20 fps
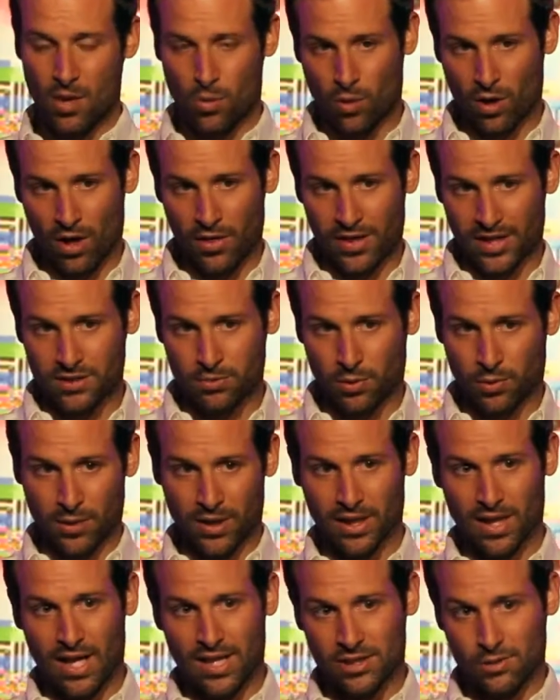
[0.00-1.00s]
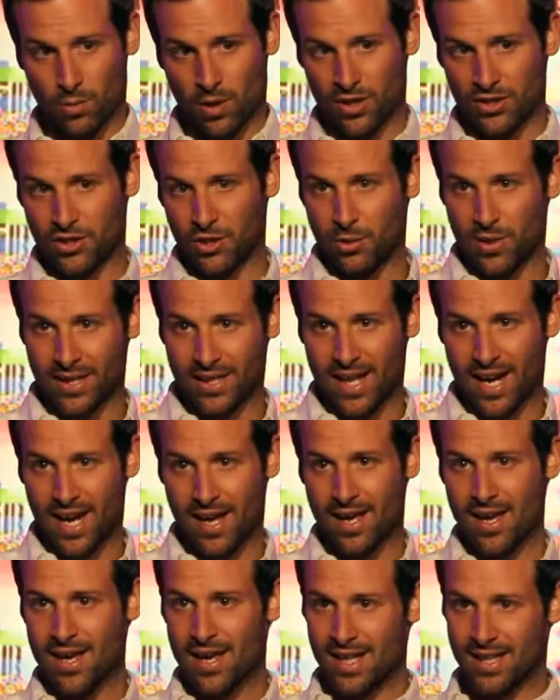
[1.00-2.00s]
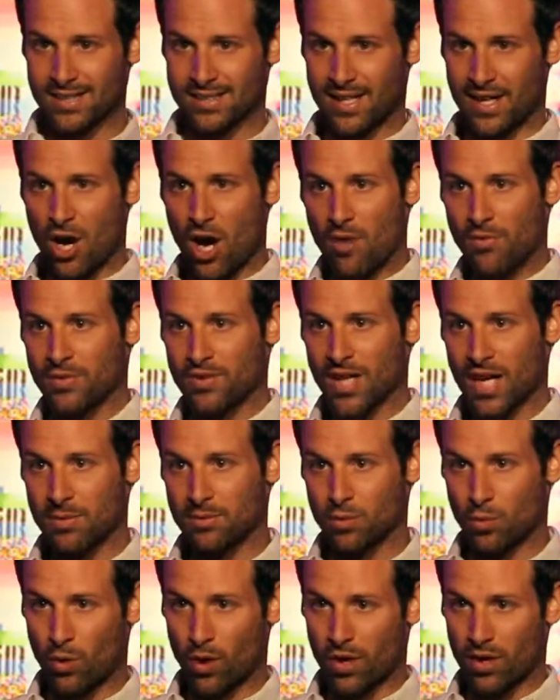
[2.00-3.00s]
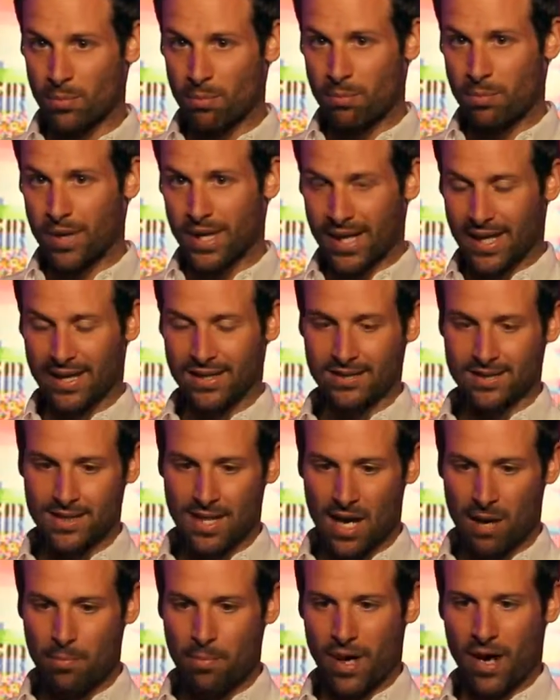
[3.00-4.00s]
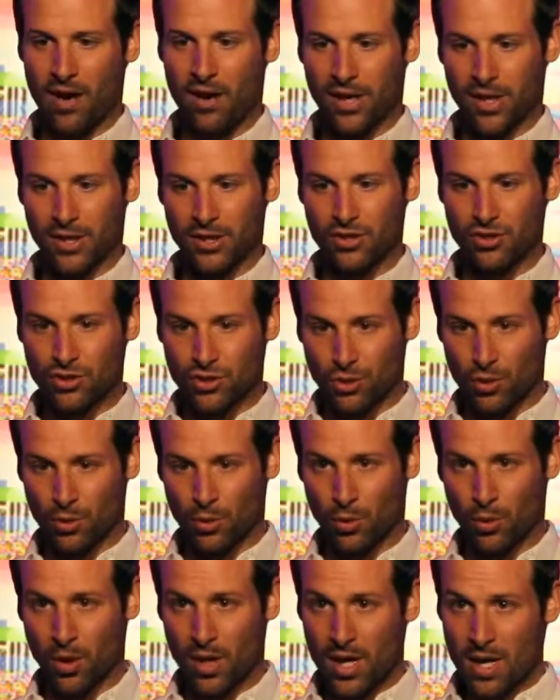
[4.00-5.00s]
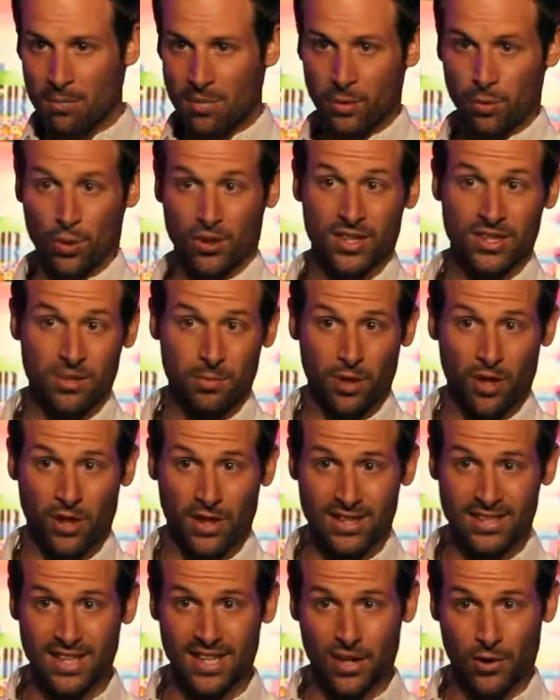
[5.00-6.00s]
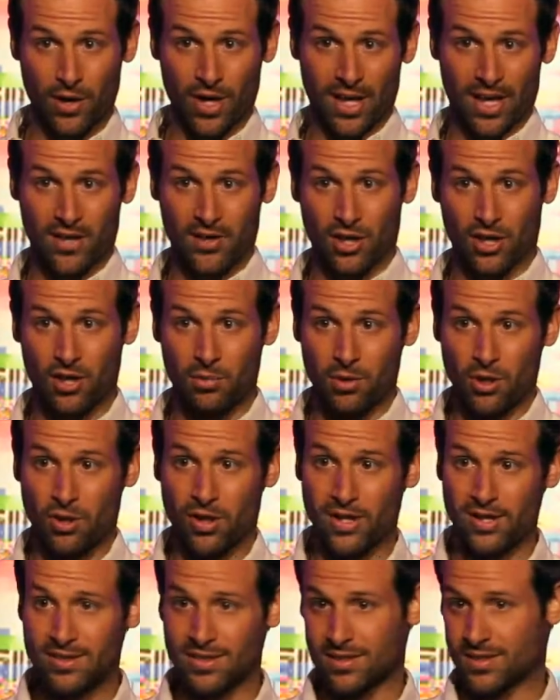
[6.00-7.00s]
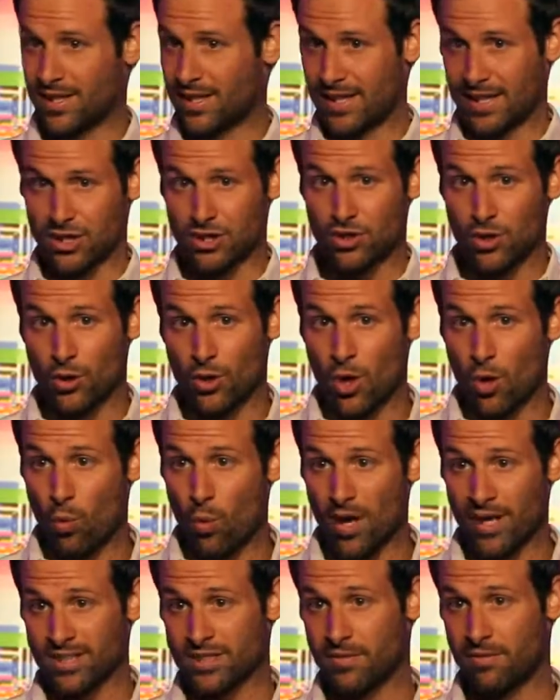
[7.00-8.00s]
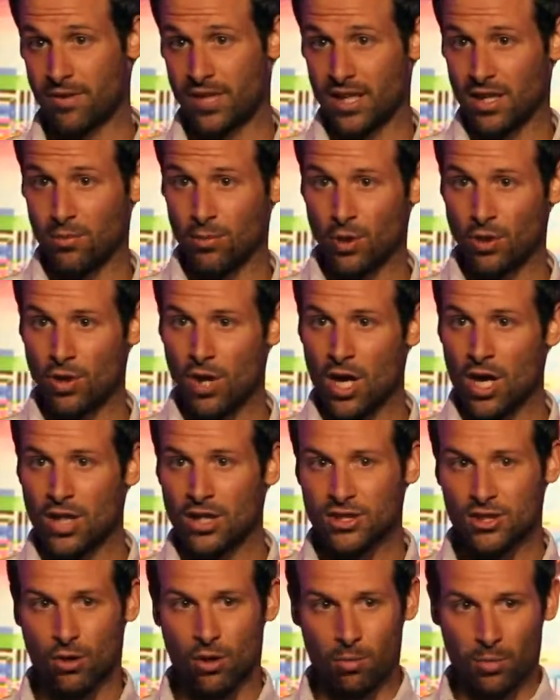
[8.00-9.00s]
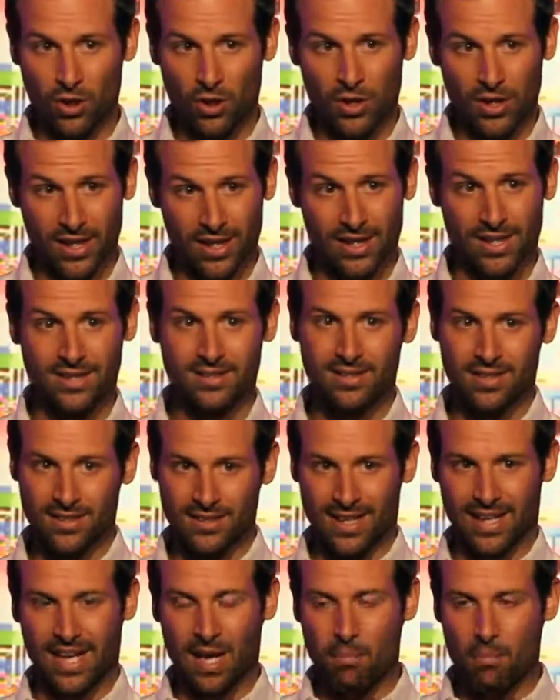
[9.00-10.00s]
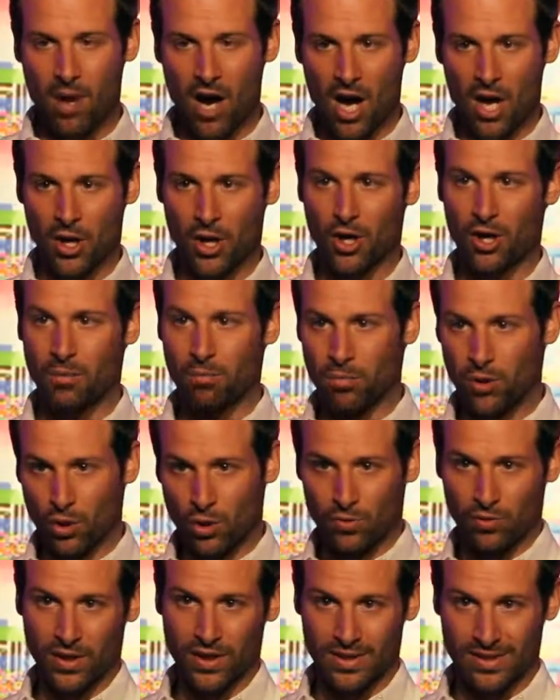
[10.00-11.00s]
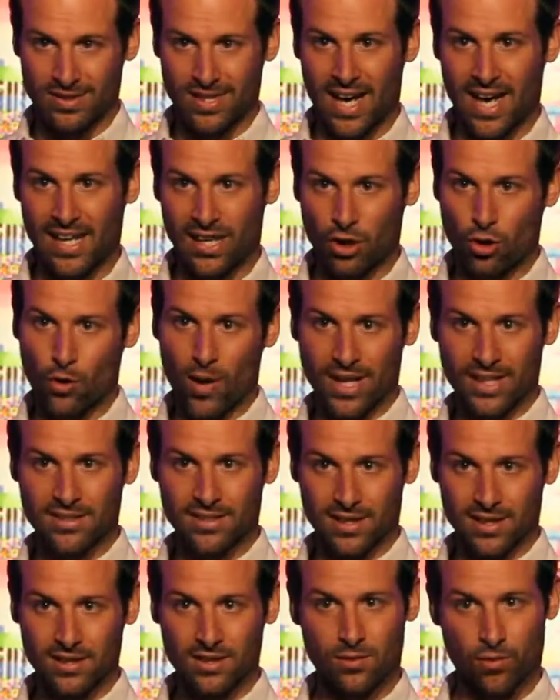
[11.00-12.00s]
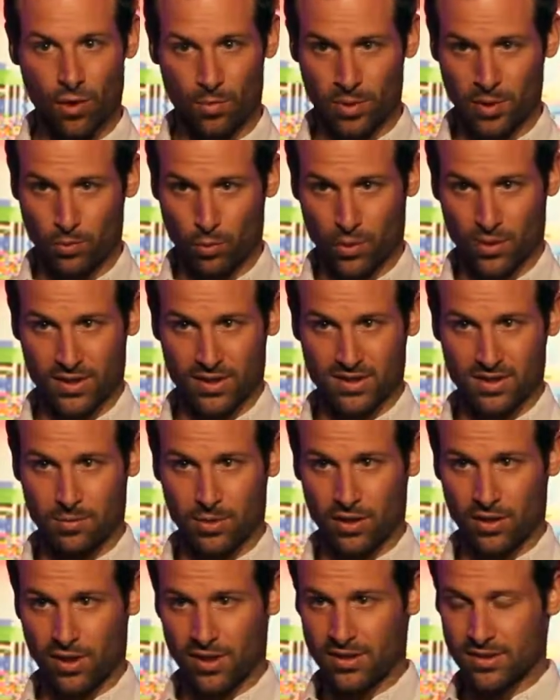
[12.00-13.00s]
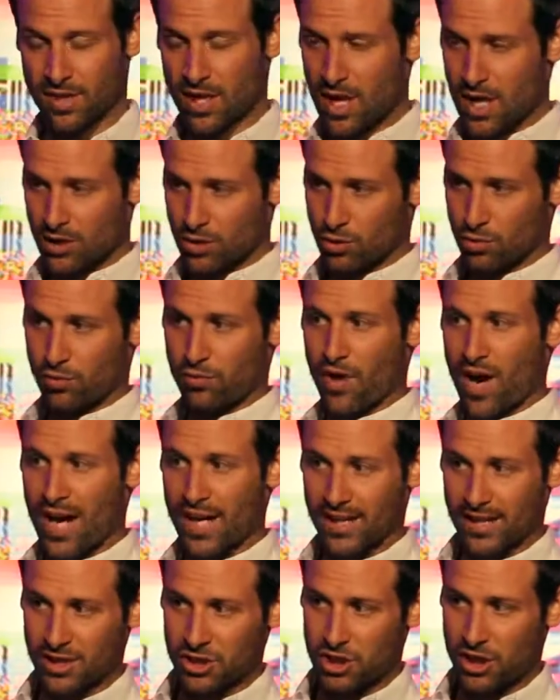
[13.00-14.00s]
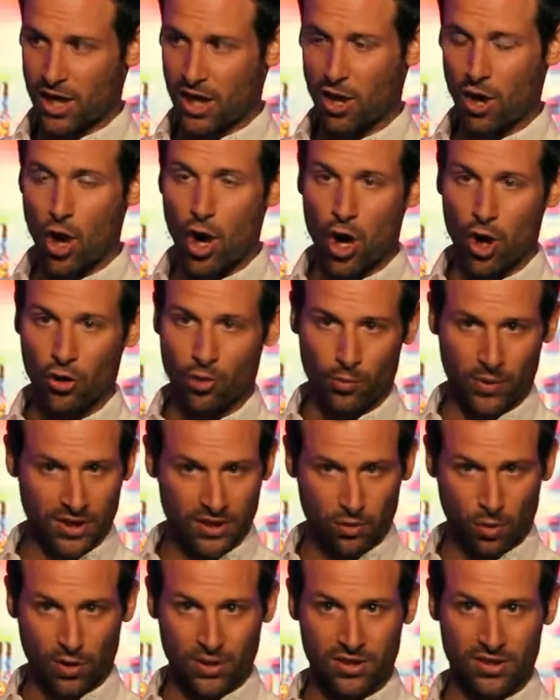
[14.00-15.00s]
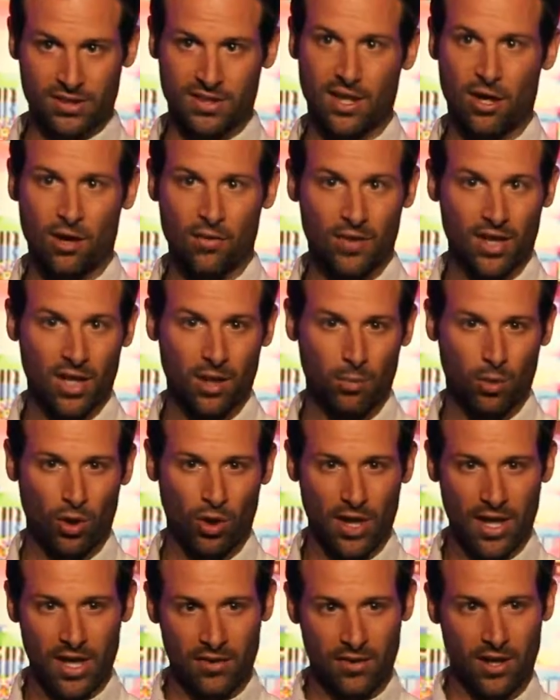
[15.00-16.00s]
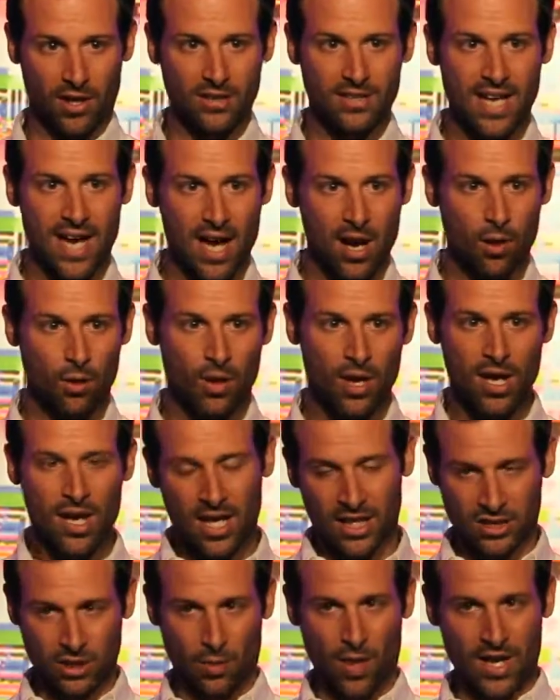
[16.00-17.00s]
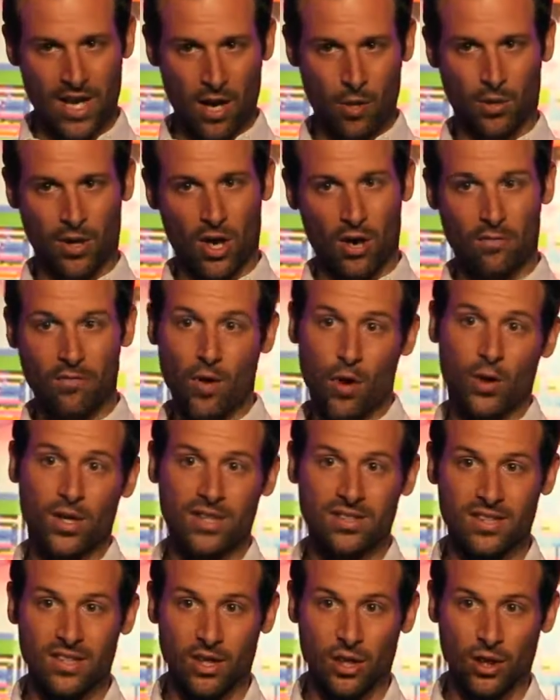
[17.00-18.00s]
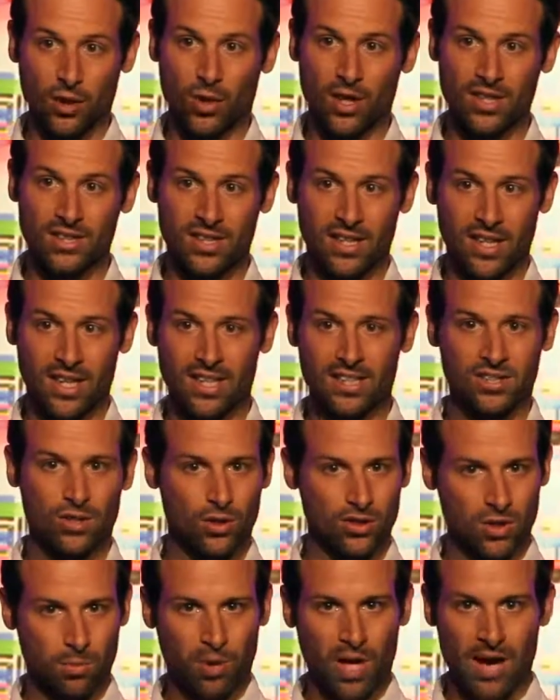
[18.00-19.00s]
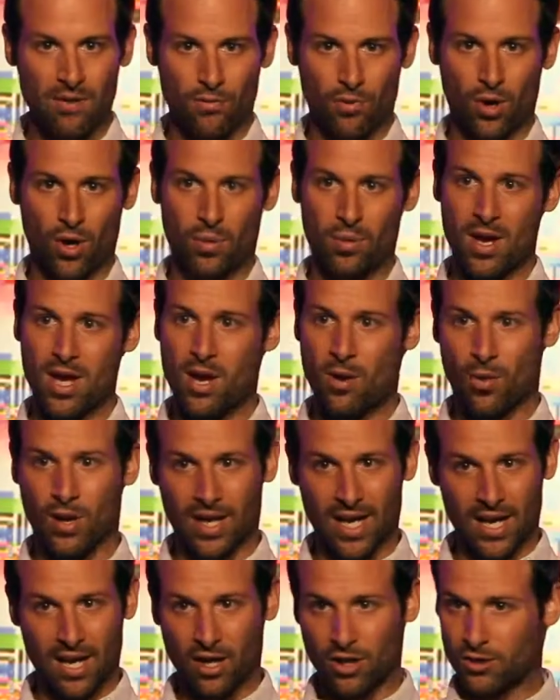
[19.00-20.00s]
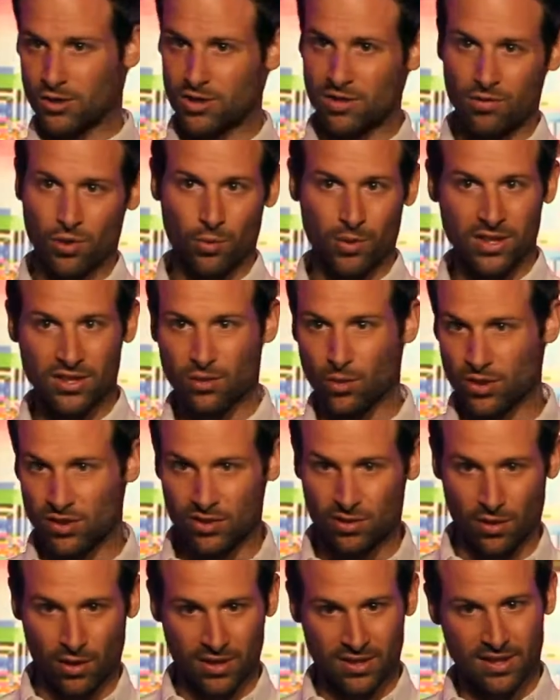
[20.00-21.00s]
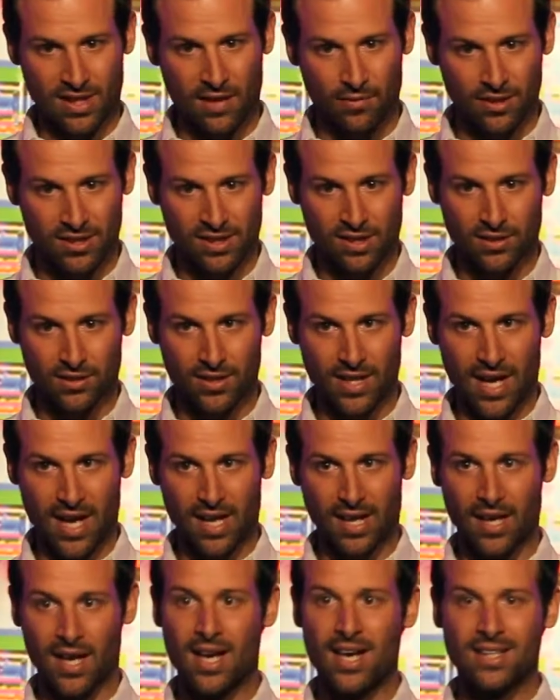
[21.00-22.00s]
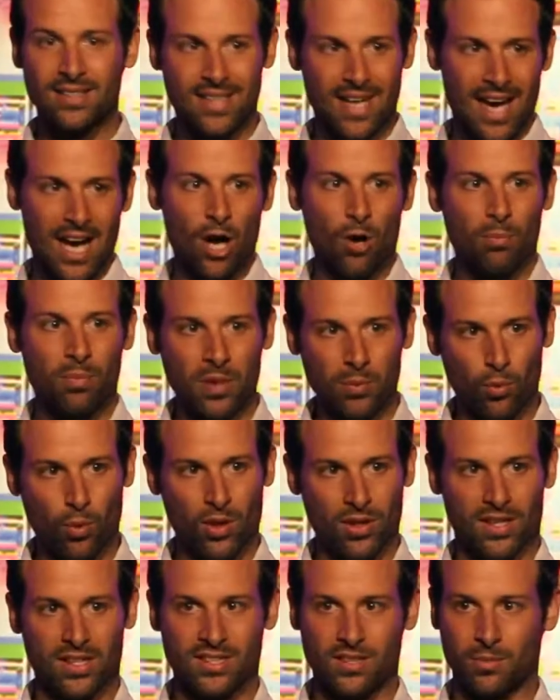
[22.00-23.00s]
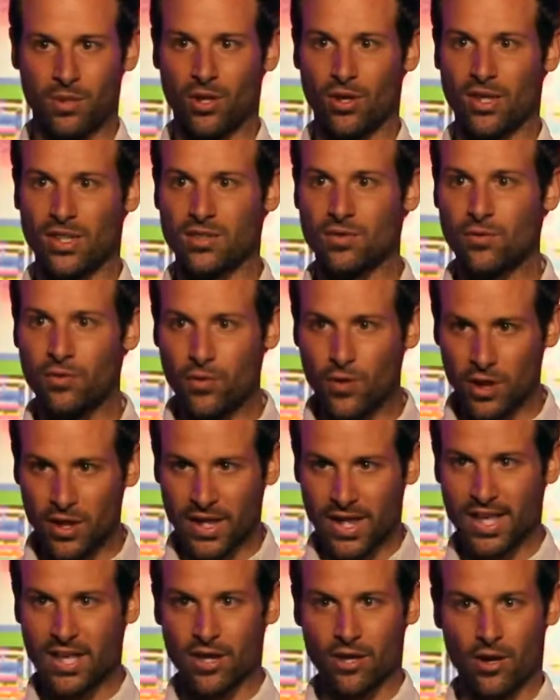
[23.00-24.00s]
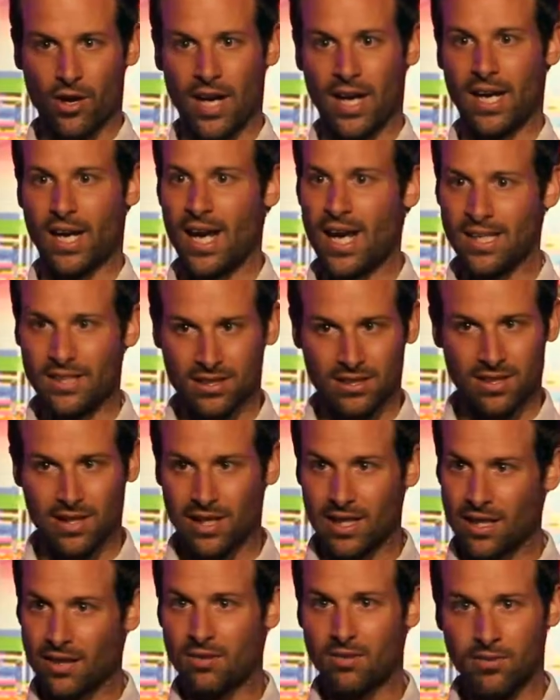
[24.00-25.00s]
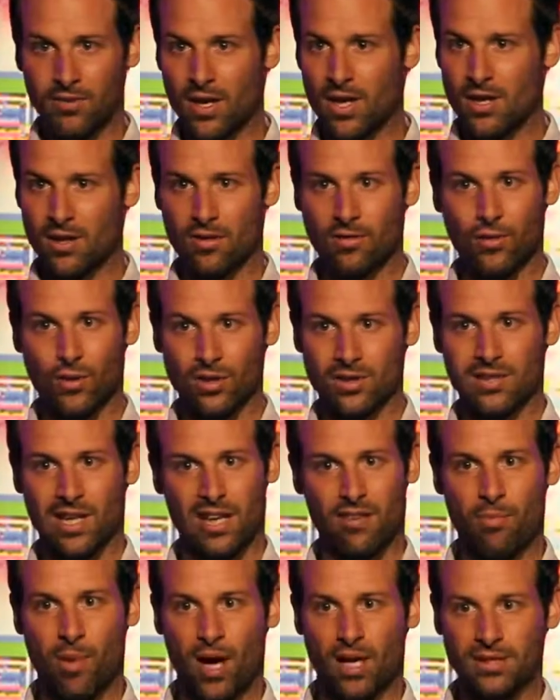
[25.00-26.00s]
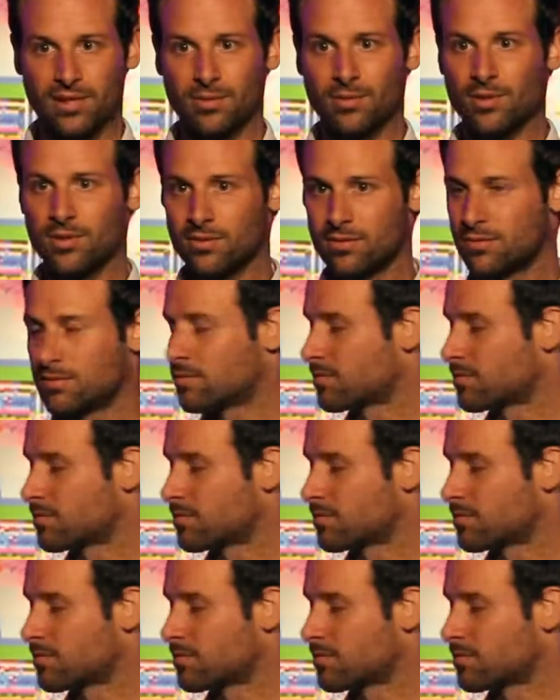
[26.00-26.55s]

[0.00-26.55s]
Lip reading: One of the things we realized while doing that is that oftentimes one of the biggest barriers to people with disabilities integrating in their communities is that they just don't know what is available. So AbilityList is like a modern, beautifully designed Craigslist for people with disabilities to find and share all the resources that are available in their town. And so right now we are focused in New York City, and so it's a platform where you get hundreds of new resources listed every single day to help people with disabilities fully integrate and just live the fullest life possible.